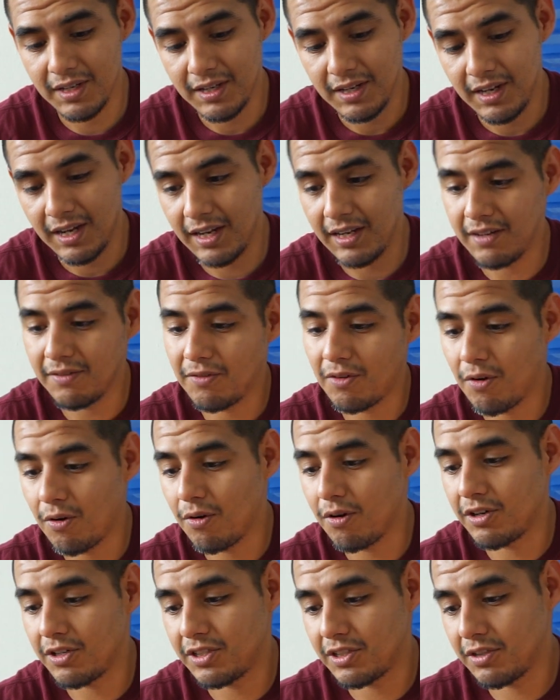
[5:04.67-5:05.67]
And of
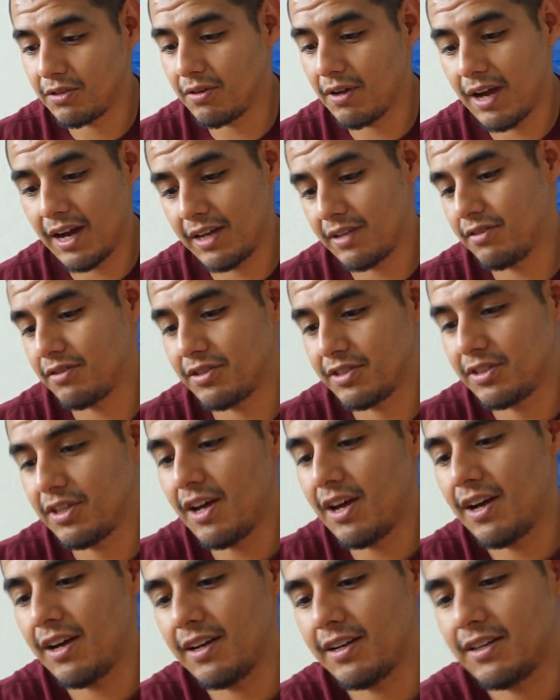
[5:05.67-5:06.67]
course, you add your
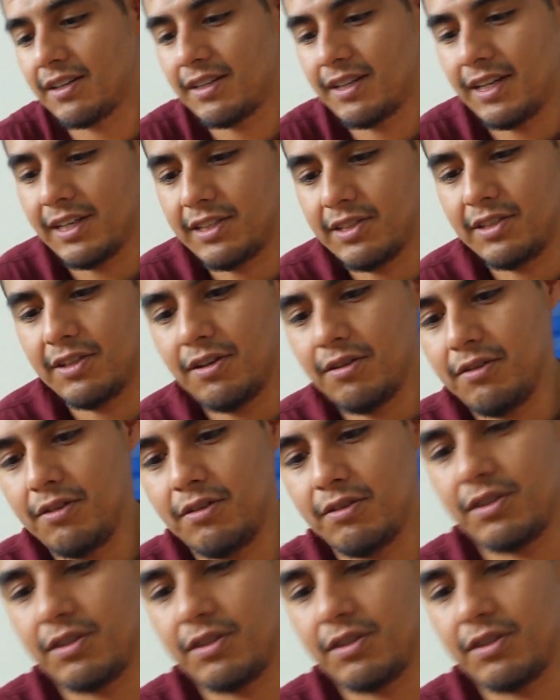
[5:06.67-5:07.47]
stock like so. You